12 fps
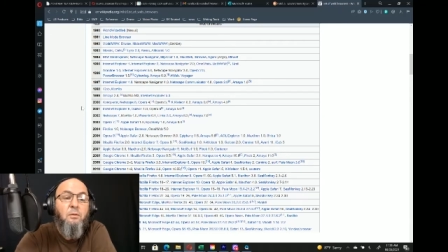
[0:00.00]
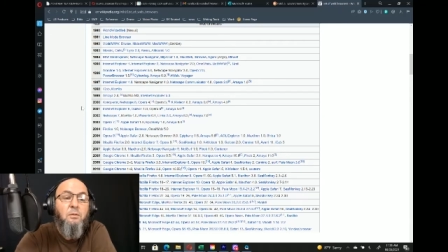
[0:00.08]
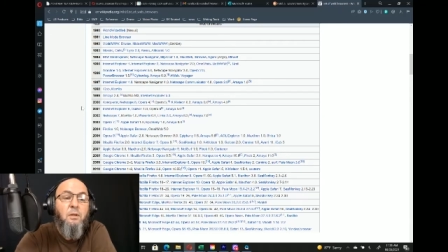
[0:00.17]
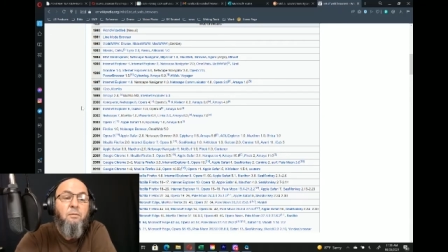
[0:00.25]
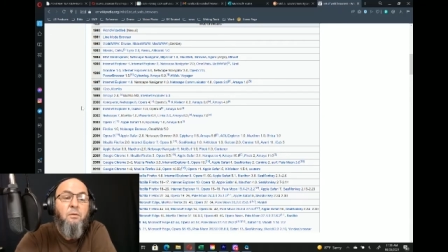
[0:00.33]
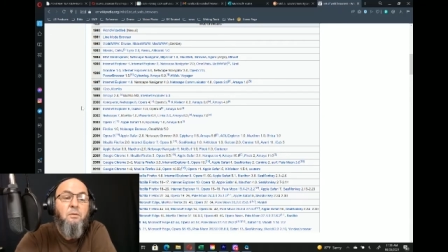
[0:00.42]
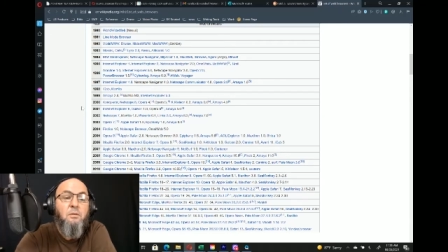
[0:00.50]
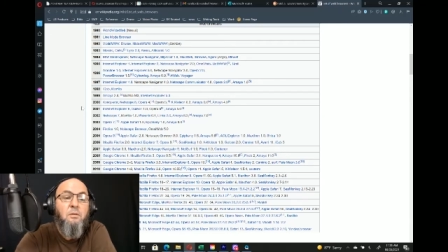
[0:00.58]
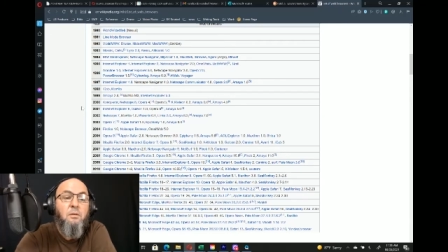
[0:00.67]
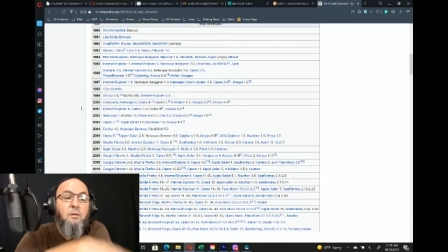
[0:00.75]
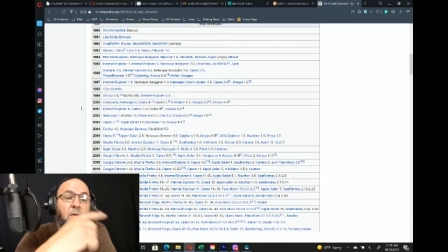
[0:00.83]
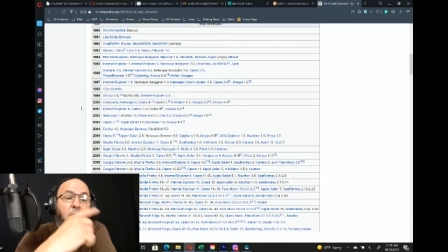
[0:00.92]
I've used
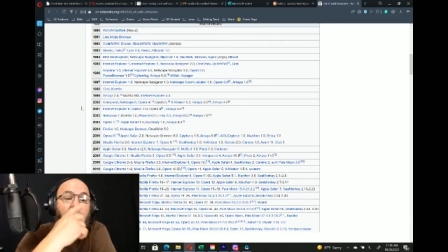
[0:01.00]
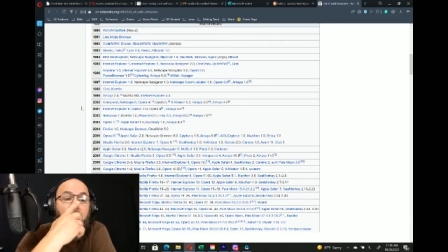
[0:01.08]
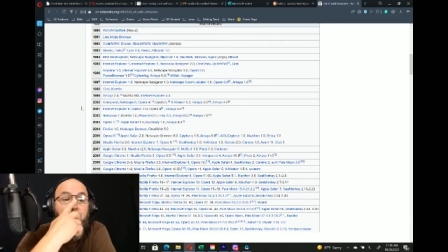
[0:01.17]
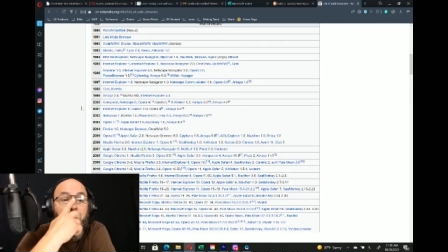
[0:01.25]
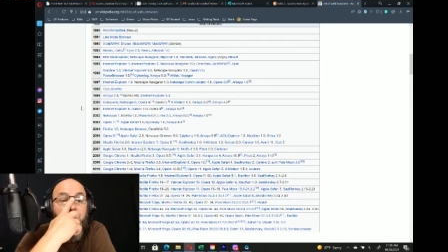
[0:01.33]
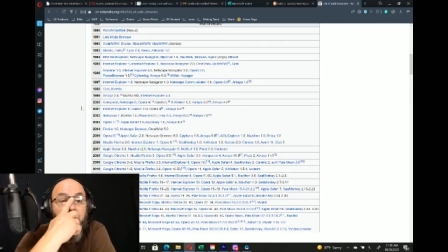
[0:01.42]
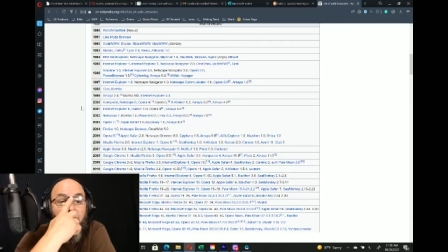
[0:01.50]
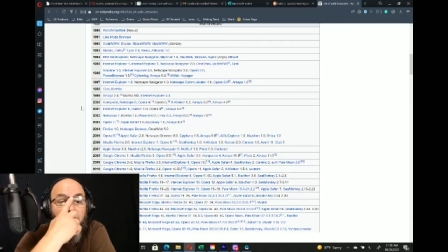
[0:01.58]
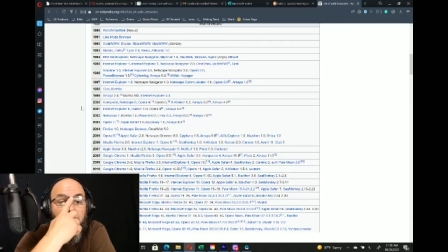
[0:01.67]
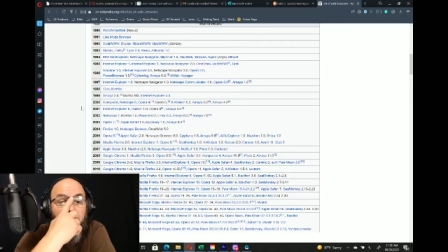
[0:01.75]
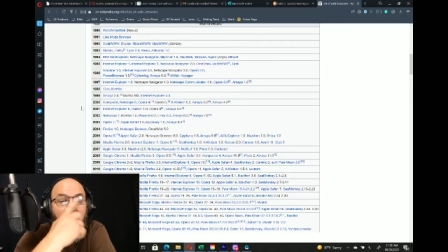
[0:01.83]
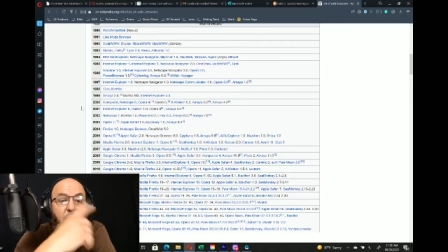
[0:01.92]

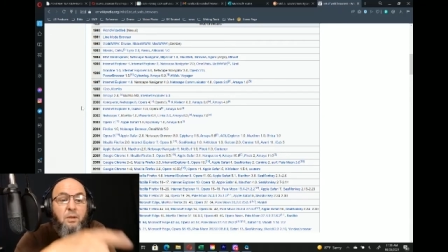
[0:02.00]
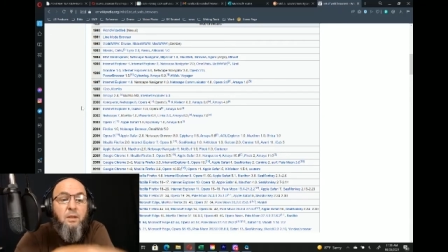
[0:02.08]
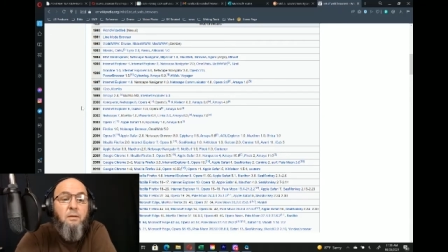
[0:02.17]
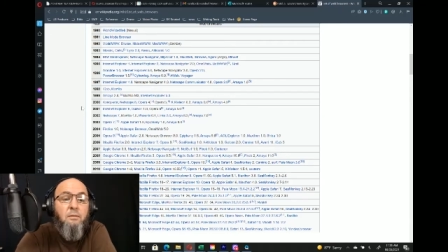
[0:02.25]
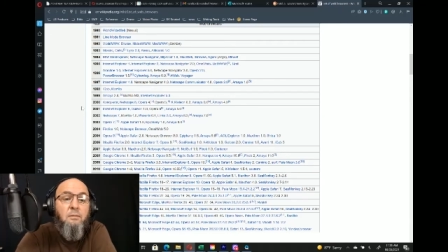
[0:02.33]
Mosaic,